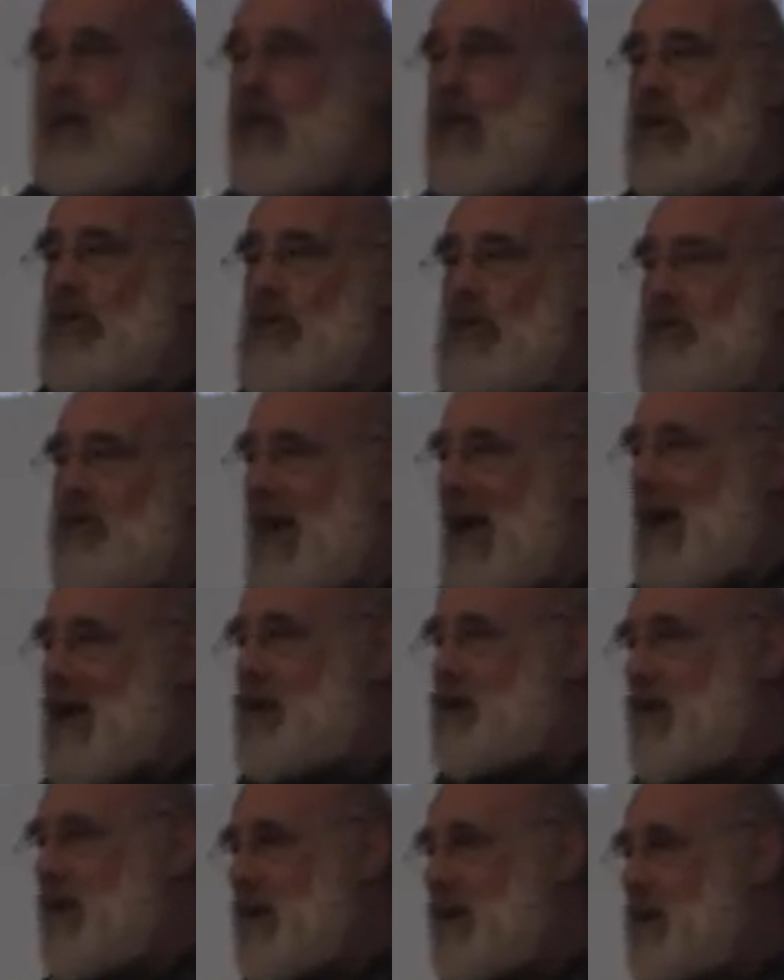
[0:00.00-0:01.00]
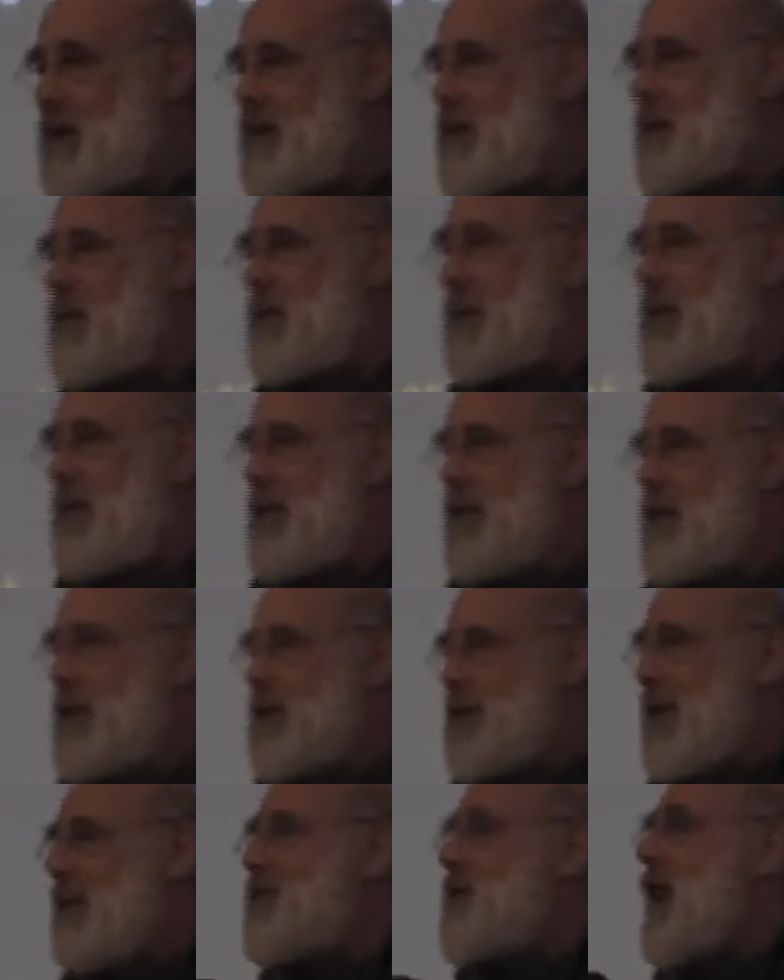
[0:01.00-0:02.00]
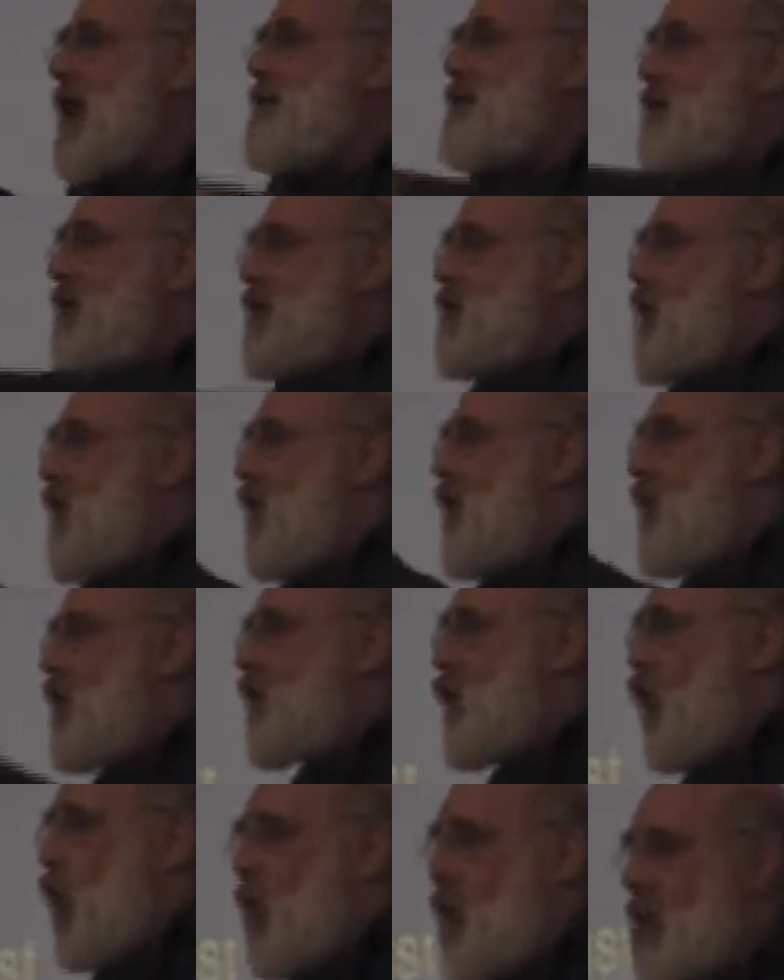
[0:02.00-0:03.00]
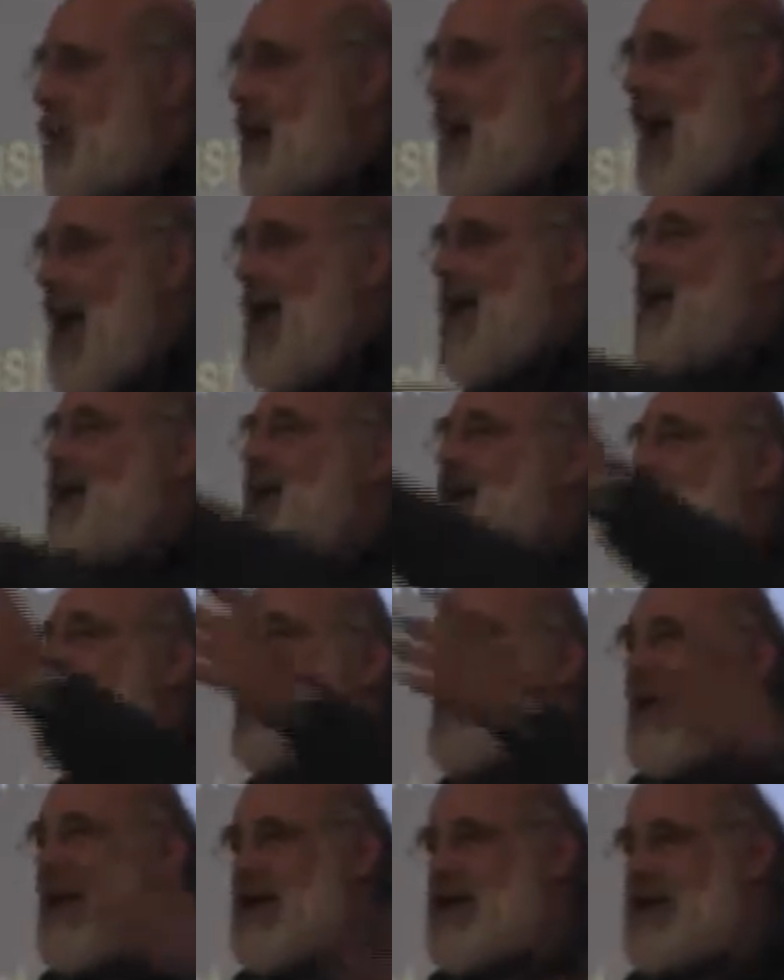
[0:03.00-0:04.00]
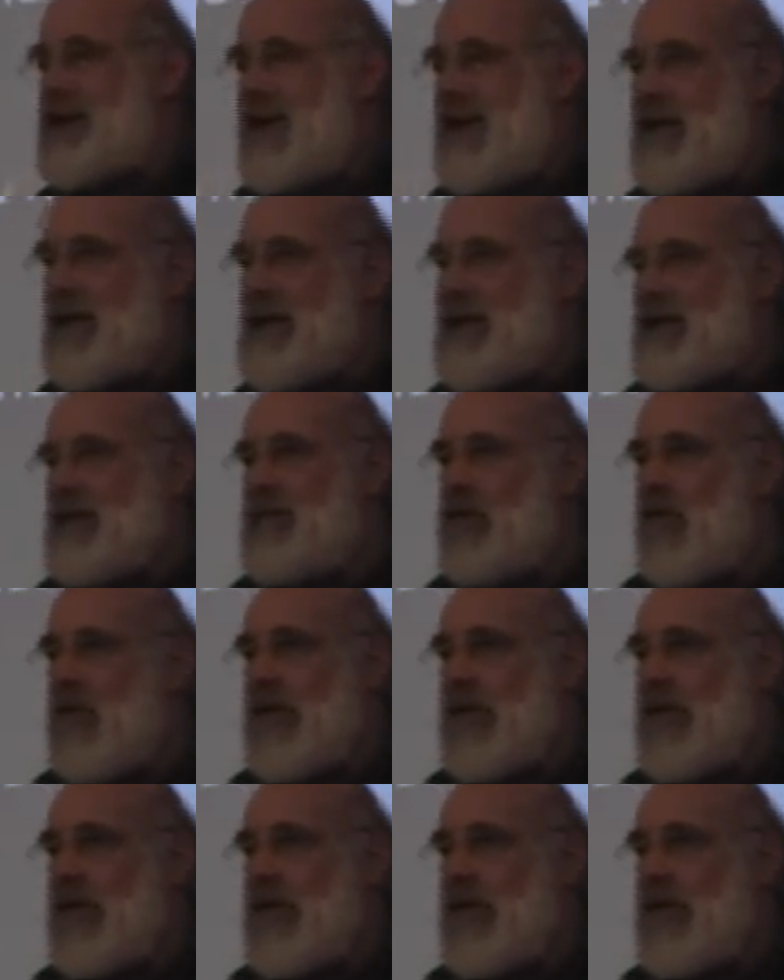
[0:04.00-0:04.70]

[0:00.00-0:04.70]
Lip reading: form of nationalism. Sometimes it's called organic nationalism